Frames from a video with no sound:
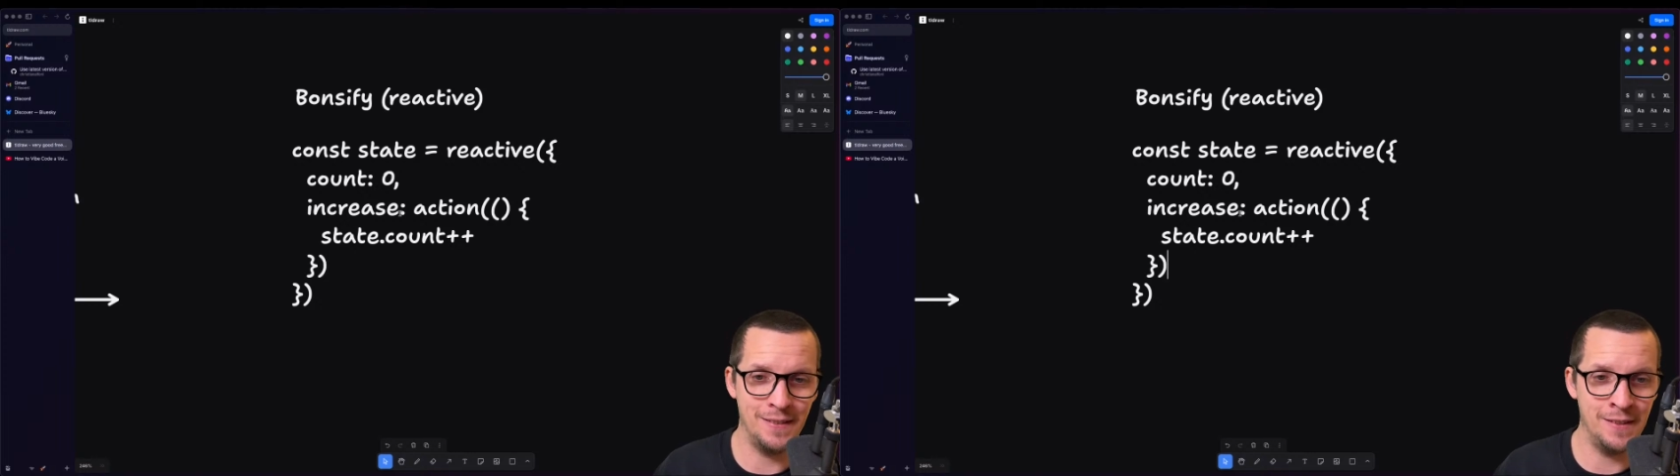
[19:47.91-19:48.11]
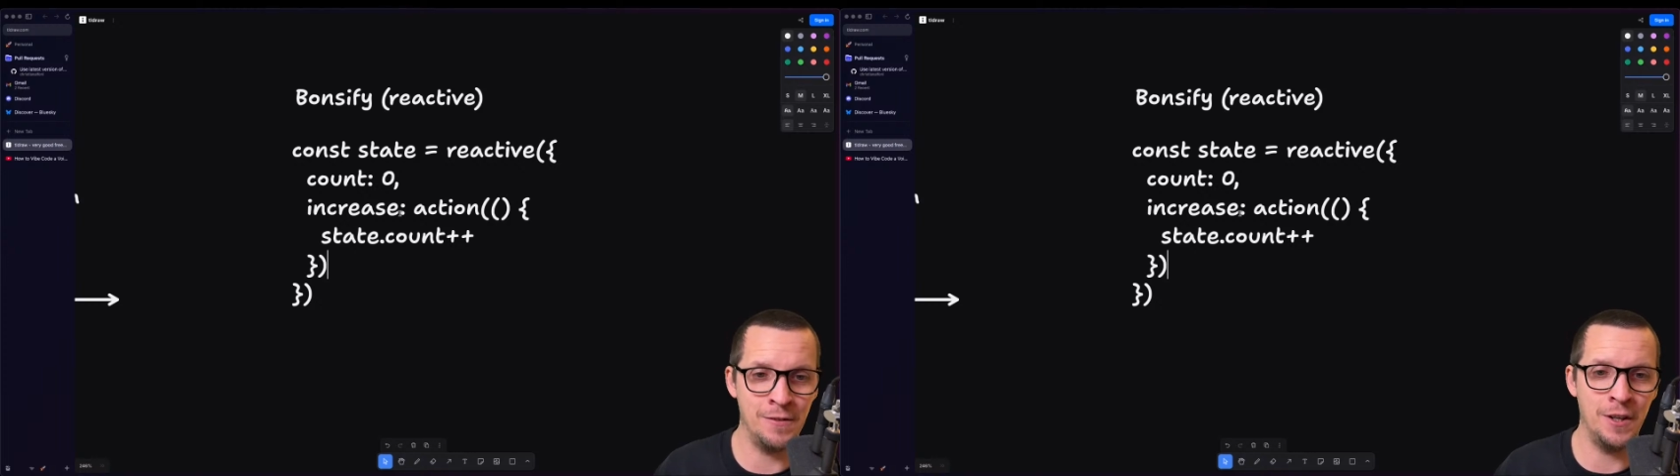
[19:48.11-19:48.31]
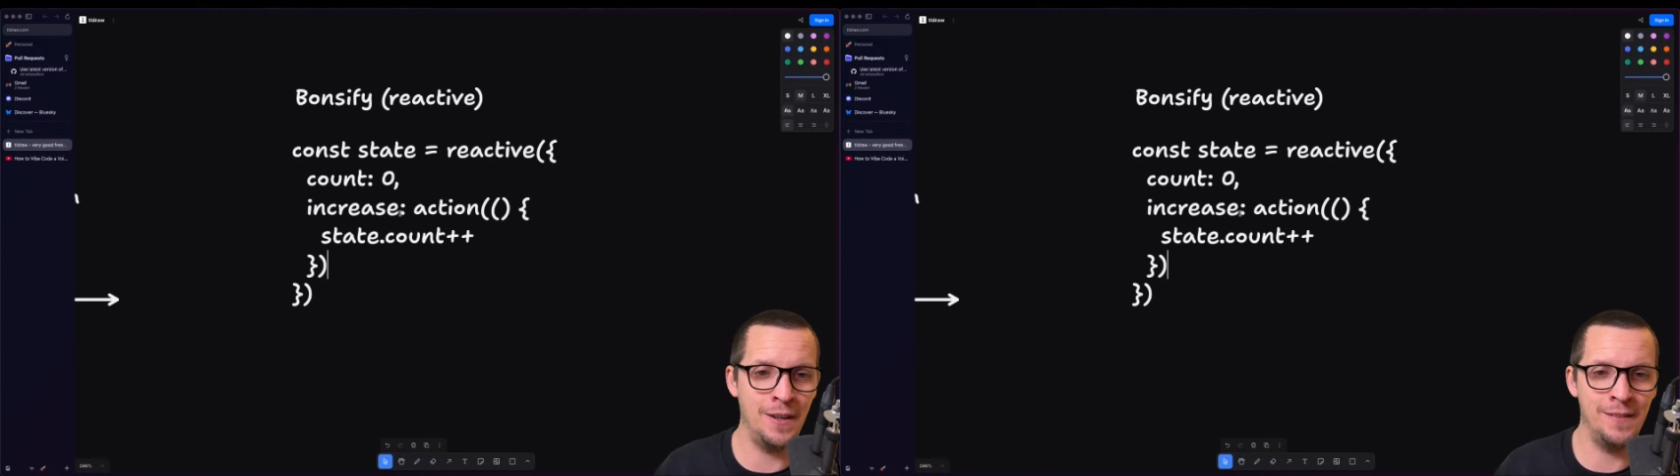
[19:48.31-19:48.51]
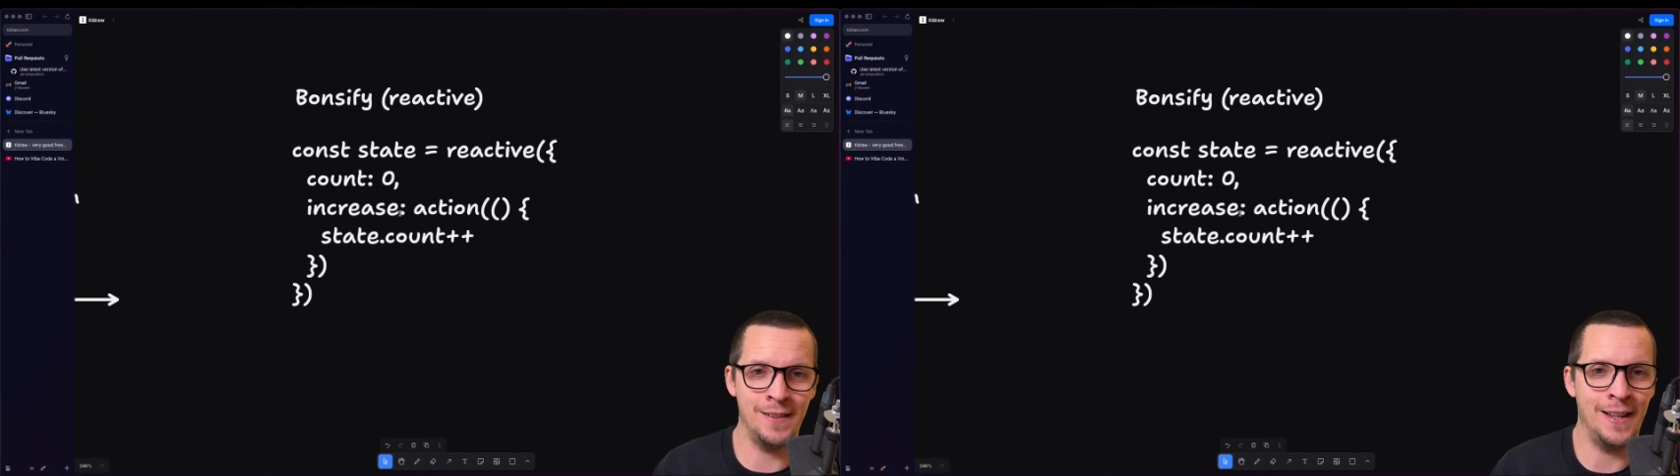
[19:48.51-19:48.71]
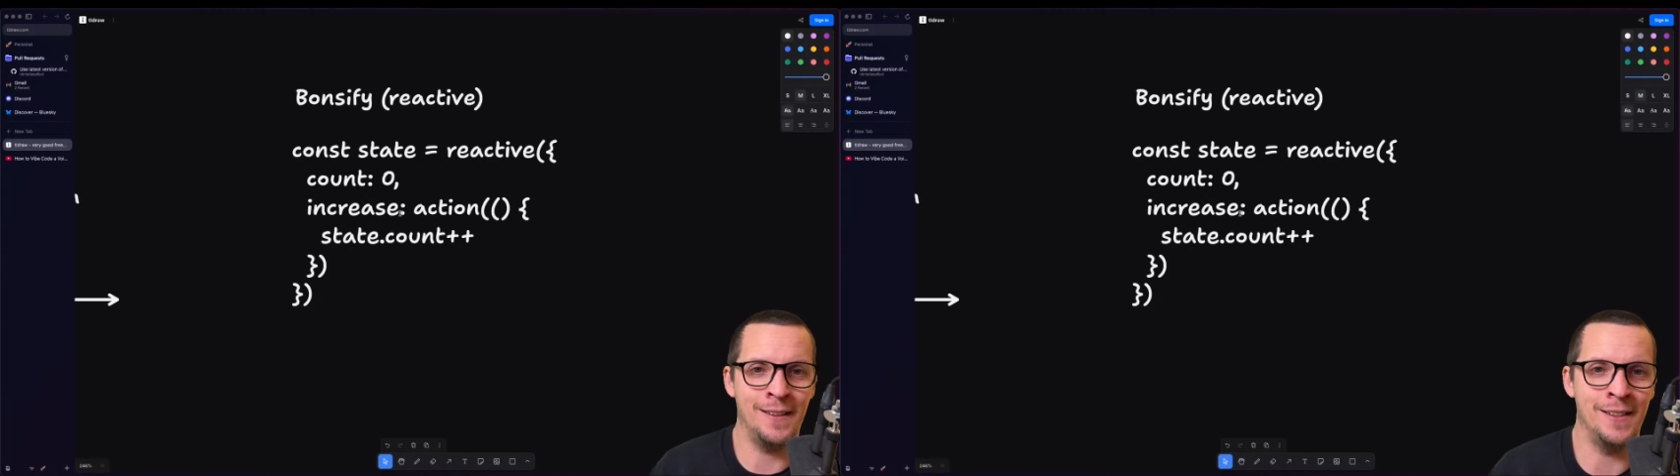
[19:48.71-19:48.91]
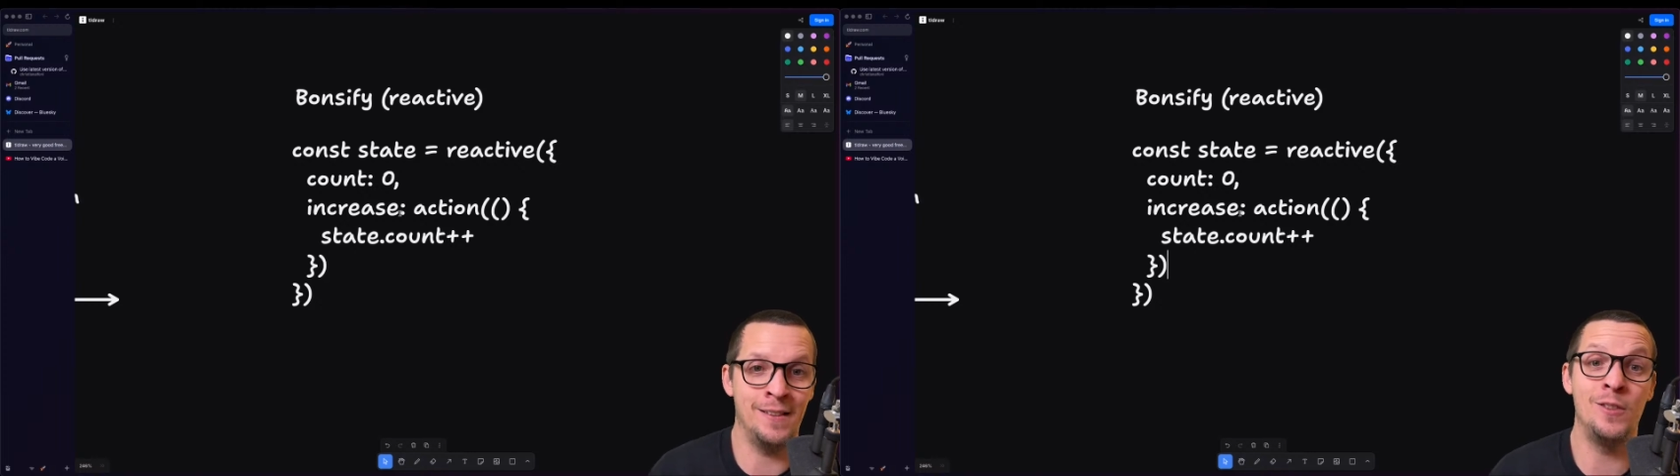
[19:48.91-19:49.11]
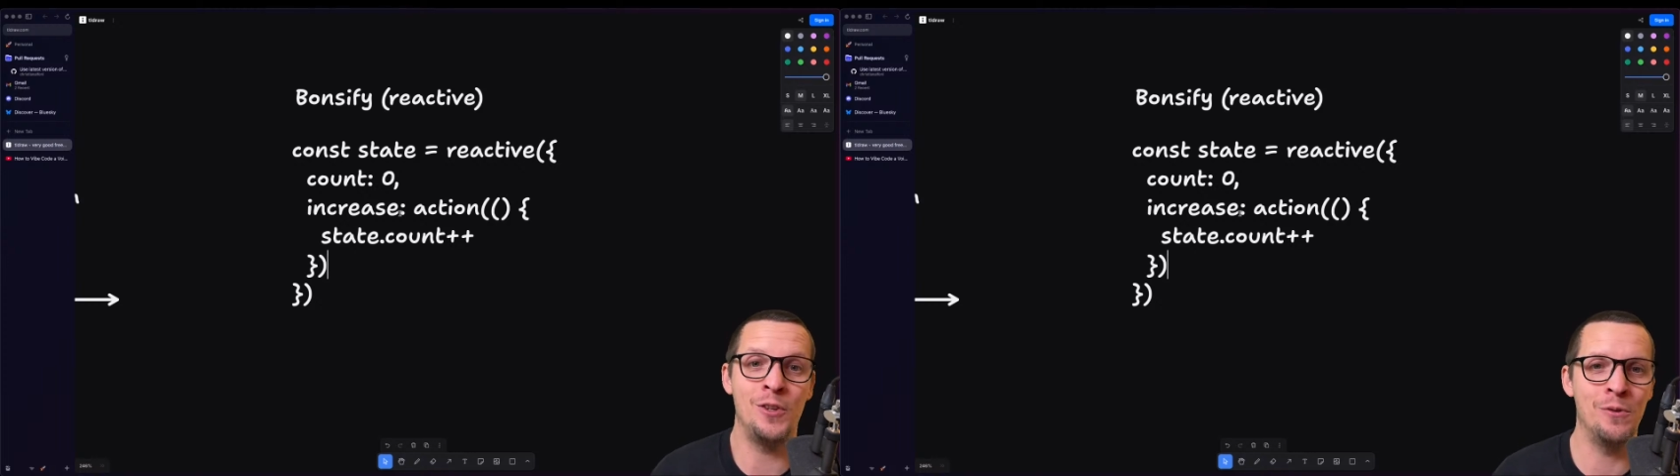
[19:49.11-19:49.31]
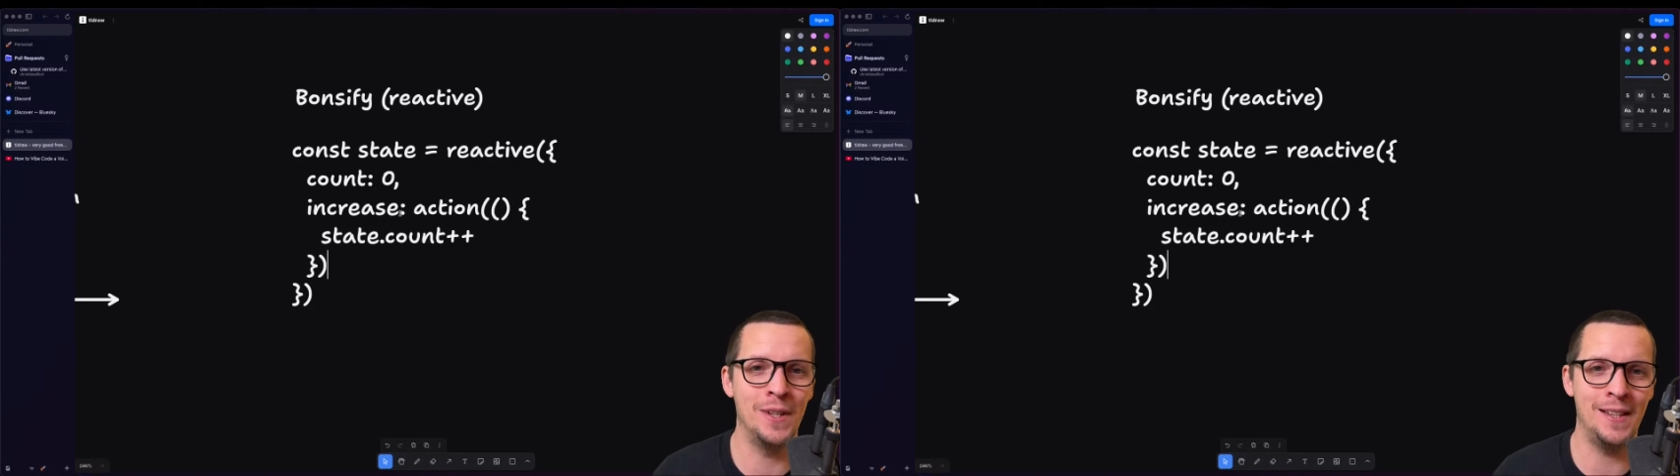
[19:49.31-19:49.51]
It's very an
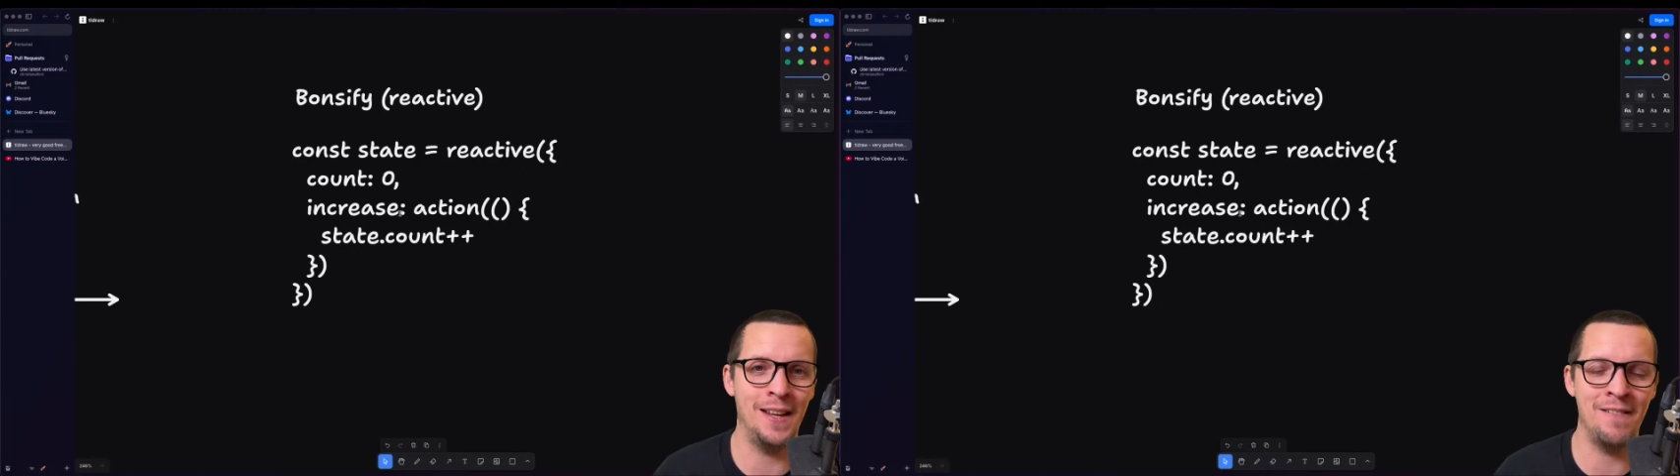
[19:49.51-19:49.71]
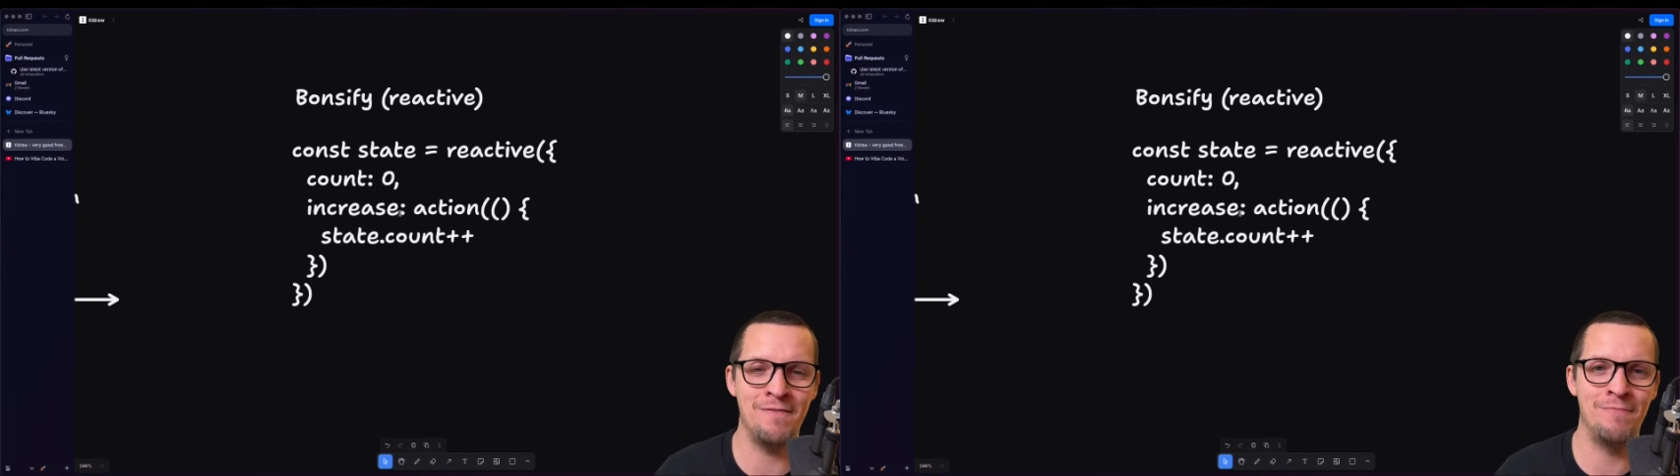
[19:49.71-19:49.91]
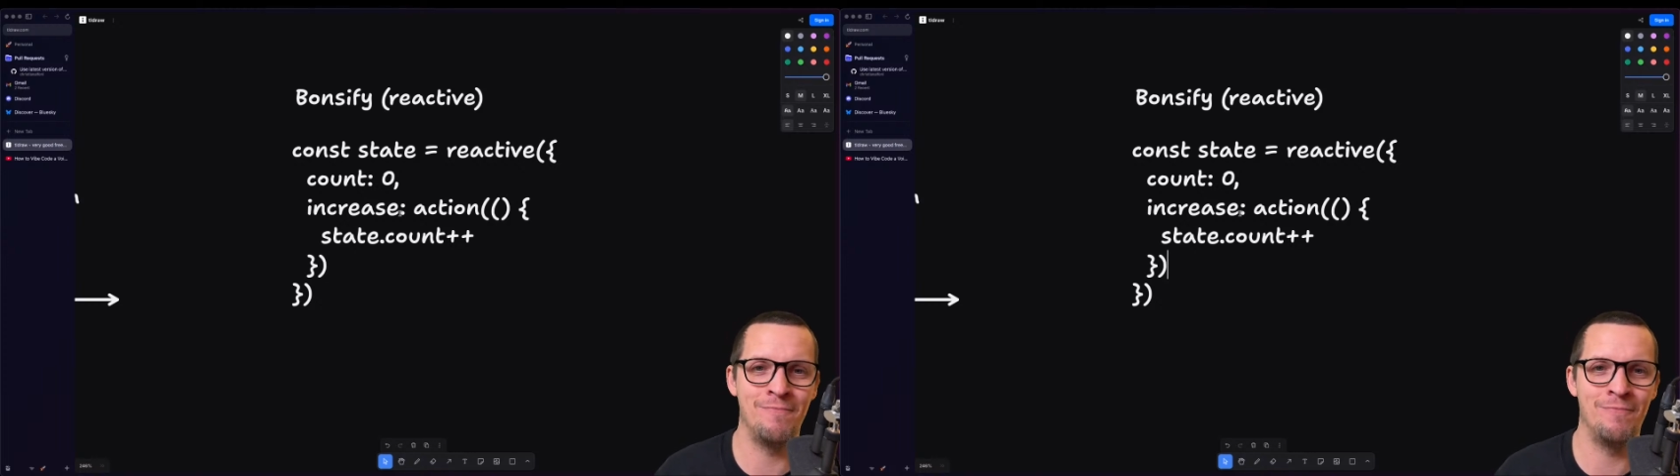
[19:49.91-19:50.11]
intuitive